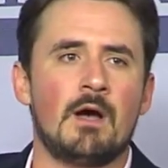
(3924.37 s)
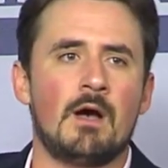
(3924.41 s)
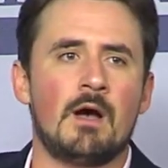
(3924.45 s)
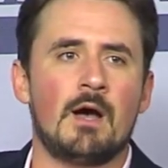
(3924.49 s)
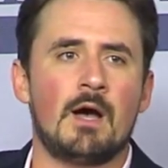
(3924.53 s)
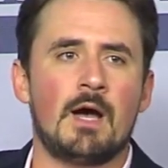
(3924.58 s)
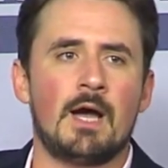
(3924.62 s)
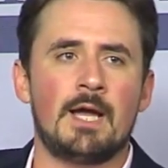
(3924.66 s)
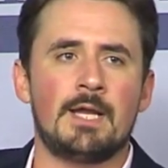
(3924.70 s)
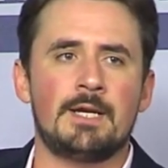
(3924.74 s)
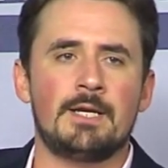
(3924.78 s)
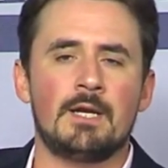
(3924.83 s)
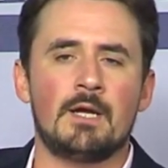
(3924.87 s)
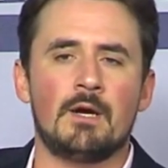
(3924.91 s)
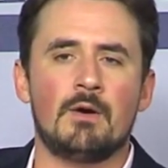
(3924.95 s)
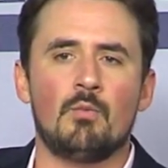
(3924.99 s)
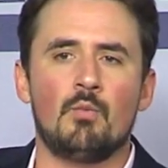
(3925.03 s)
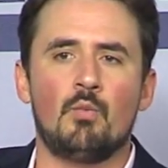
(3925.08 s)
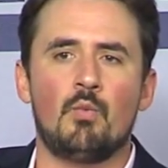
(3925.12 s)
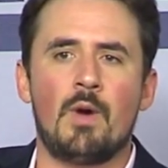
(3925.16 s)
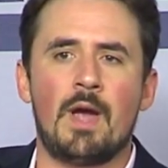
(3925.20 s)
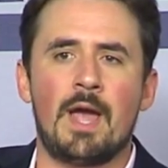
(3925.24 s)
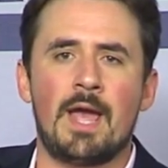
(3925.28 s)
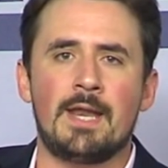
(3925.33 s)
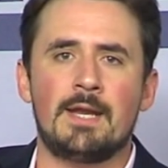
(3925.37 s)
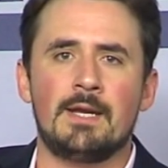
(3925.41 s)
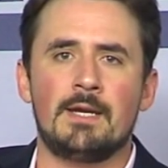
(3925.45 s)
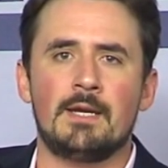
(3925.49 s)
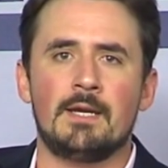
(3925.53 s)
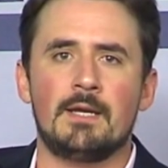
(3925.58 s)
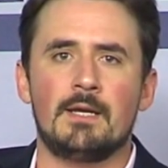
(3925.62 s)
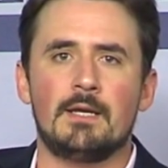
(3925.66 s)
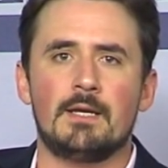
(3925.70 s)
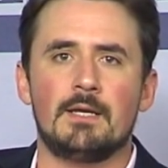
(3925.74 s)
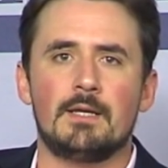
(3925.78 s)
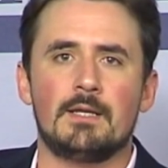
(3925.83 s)
on when.
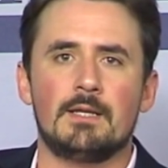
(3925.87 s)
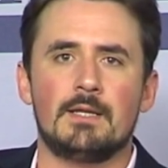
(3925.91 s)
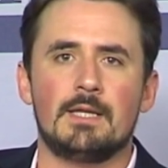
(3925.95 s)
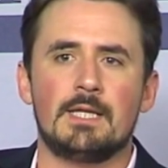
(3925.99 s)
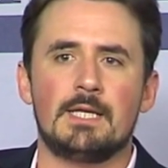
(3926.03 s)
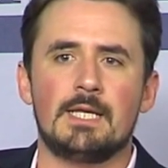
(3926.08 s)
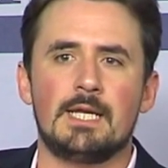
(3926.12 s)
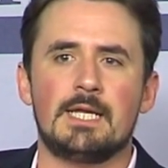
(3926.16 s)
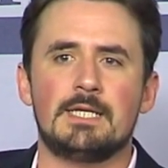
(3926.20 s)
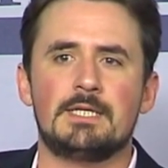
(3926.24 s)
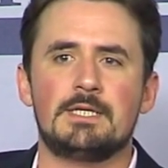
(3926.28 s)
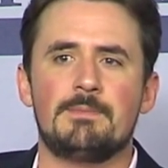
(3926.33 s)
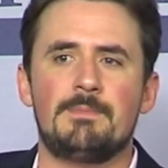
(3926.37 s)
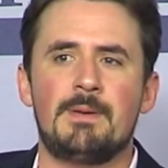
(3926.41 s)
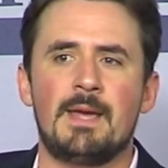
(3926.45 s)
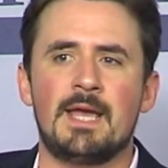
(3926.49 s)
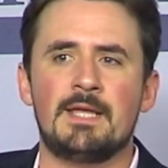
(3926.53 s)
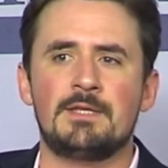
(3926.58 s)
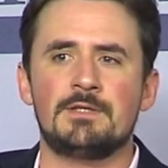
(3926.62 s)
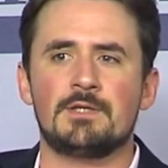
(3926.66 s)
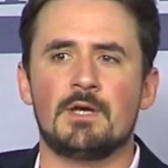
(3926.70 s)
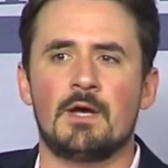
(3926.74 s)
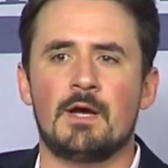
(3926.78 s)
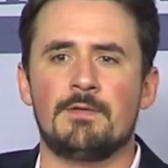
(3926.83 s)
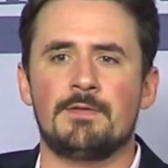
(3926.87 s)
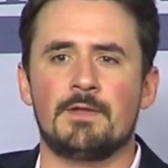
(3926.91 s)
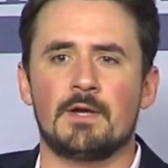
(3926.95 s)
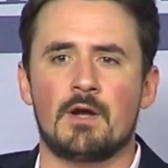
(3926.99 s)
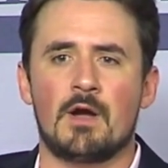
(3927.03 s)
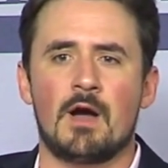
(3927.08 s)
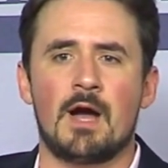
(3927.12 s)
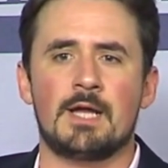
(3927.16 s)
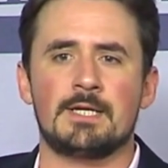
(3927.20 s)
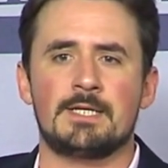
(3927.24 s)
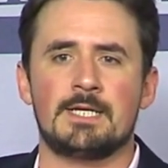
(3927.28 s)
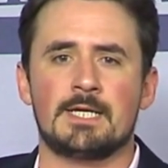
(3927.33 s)
It, depends on the
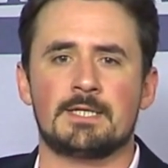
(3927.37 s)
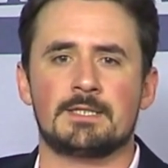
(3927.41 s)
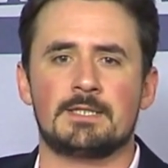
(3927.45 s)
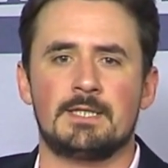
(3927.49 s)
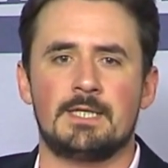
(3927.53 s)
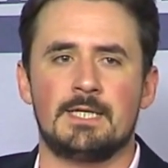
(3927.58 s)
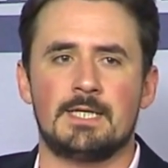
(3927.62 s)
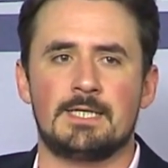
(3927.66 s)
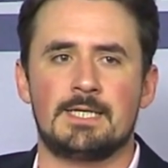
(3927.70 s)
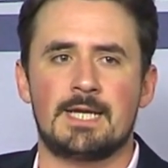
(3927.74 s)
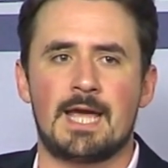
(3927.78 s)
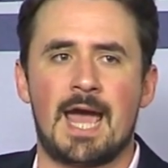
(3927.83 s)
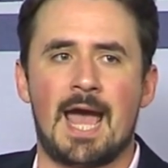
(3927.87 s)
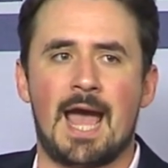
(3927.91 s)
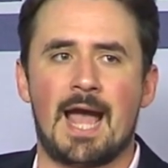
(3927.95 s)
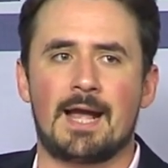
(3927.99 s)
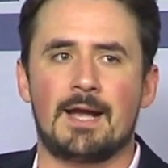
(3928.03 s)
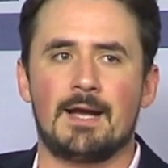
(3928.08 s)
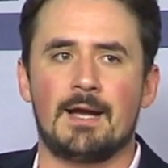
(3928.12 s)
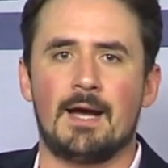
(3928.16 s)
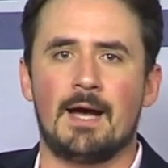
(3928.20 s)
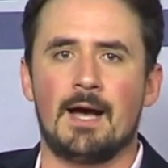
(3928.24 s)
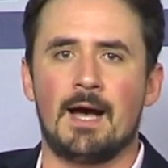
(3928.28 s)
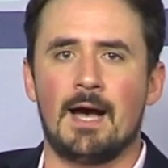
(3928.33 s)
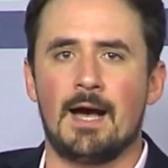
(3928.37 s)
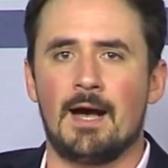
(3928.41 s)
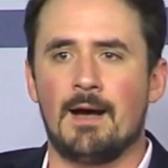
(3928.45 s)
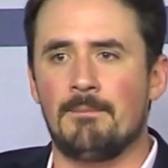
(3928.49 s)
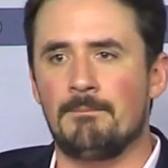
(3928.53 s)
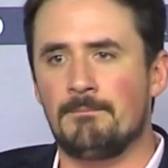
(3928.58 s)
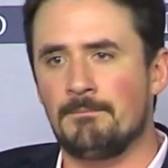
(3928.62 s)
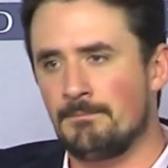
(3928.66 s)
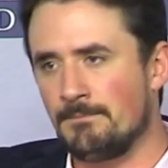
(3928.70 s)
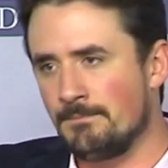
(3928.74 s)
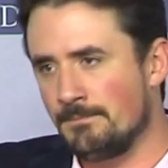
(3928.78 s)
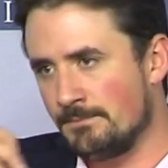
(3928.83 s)
context of the attack.
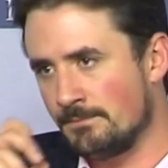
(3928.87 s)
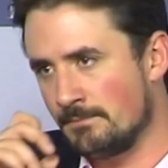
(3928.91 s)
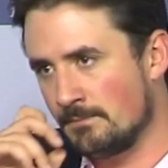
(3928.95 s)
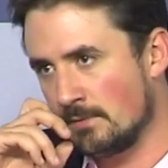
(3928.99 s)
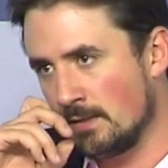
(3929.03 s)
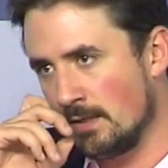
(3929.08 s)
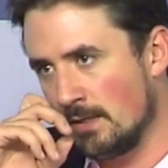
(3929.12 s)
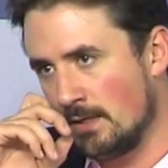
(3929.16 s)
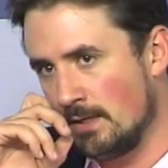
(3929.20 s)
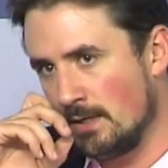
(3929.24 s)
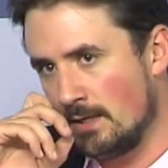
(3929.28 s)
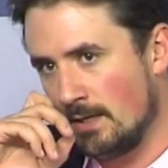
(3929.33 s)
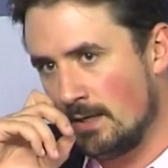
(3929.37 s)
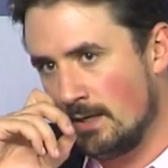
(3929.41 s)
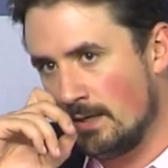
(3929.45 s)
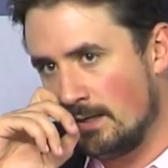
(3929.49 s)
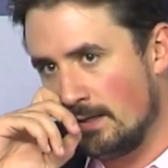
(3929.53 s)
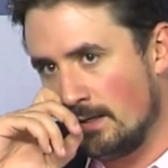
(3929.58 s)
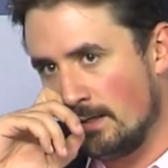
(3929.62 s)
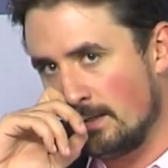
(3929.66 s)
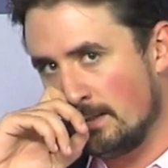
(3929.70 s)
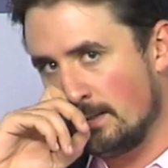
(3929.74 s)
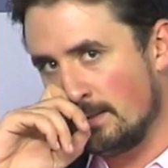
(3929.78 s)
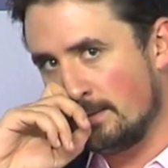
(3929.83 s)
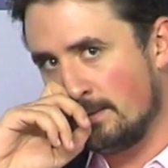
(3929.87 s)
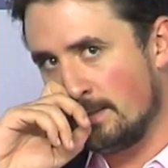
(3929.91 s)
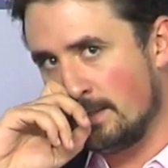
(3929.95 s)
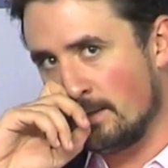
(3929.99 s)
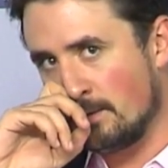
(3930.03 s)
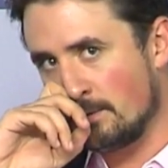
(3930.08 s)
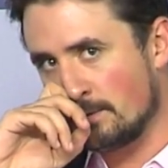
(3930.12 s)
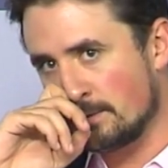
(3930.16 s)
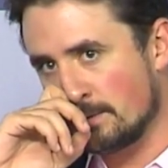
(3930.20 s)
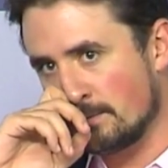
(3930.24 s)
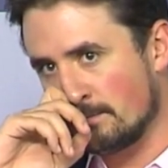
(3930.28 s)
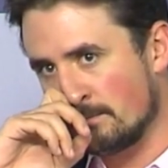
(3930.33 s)
Um,
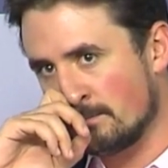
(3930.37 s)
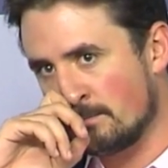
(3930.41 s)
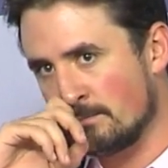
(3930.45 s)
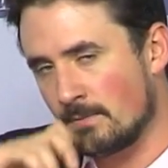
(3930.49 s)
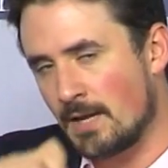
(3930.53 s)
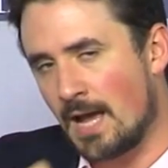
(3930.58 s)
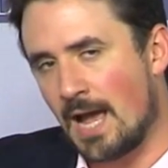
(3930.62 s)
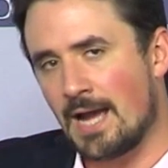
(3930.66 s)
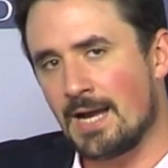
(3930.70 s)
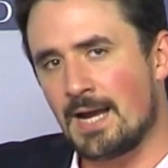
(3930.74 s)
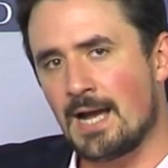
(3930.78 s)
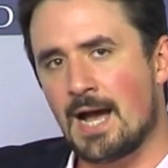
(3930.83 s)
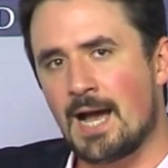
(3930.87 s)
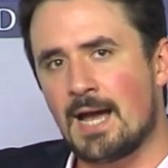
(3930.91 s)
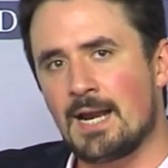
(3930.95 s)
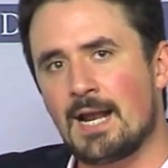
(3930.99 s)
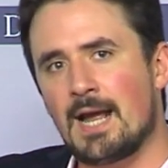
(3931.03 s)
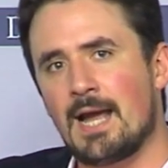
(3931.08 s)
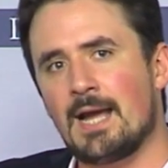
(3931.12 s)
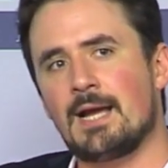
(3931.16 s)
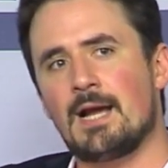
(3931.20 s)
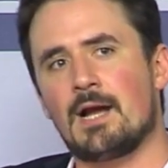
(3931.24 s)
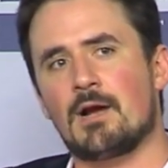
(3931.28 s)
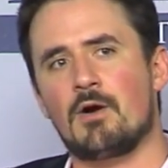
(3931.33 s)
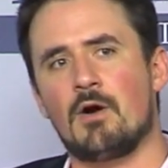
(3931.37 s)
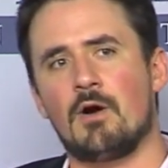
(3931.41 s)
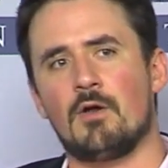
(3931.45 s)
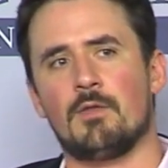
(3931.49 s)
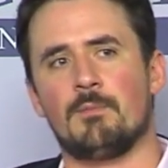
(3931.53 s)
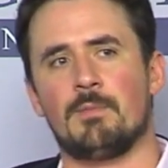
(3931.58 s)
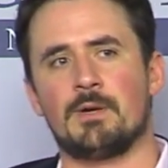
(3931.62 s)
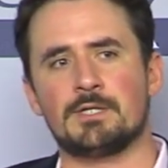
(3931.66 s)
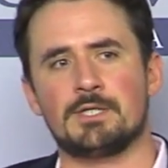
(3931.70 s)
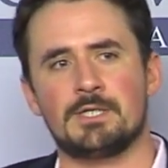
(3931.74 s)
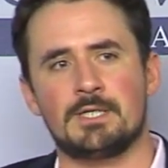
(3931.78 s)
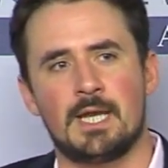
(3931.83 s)
there's, I got I got called a
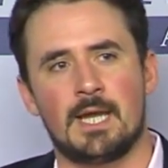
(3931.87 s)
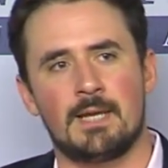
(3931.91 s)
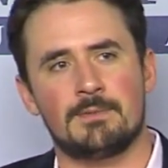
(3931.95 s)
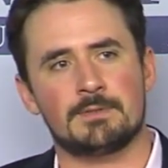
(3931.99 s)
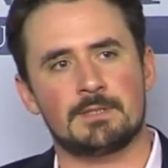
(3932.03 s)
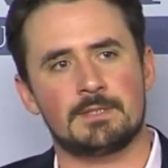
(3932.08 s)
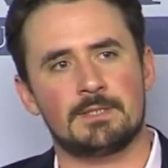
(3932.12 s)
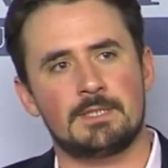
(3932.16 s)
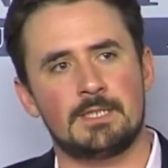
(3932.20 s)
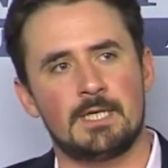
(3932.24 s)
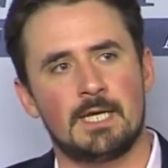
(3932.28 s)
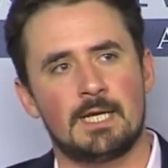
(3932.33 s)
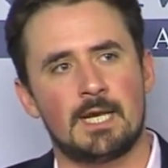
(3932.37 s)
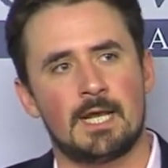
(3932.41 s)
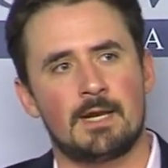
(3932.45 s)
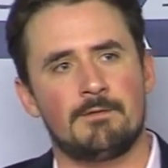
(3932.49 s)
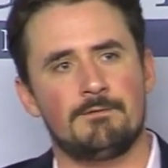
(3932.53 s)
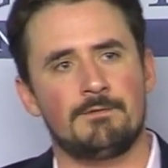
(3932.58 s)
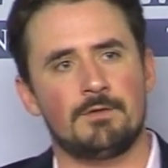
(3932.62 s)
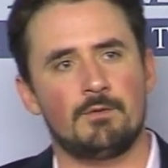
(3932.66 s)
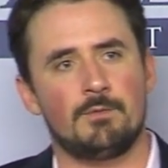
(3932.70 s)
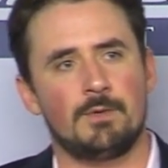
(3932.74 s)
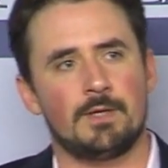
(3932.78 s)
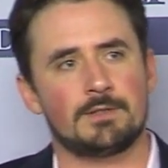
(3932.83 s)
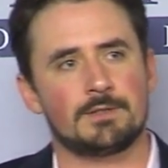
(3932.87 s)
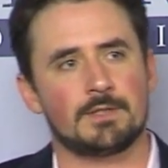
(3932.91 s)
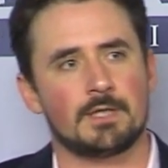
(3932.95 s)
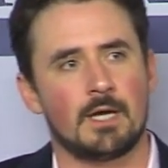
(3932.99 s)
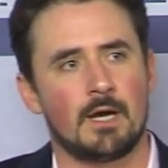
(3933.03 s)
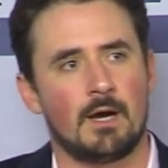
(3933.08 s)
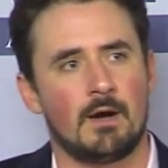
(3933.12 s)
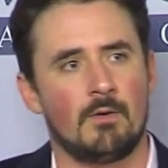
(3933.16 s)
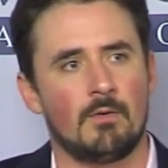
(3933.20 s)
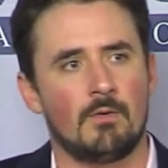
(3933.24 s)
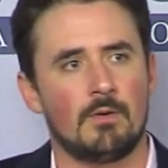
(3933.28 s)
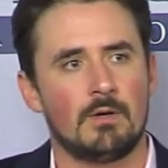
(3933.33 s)
bunch of names on CNN a few weeks
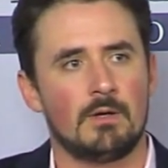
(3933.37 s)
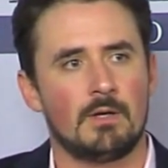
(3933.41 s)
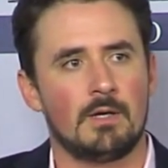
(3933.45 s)
ago,